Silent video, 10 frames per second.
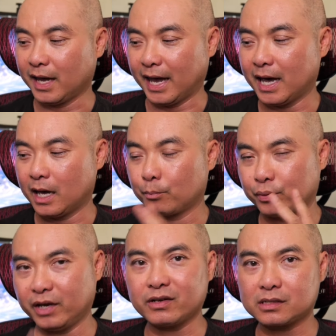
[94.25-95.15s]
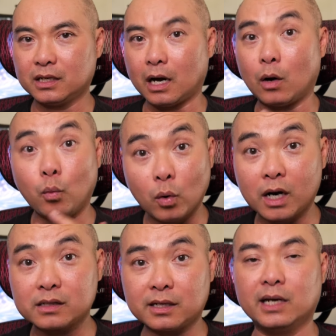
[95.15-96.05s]
And previously I
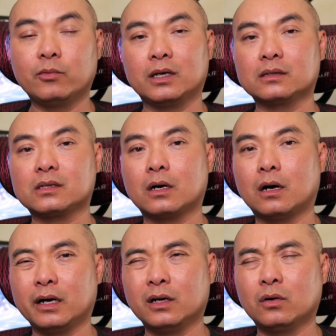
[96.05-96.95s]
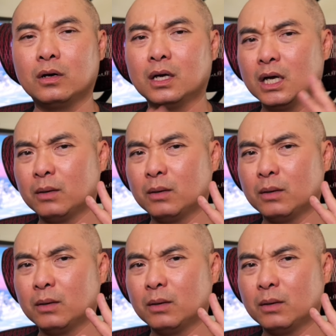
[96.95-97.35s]
was able to get Sicario,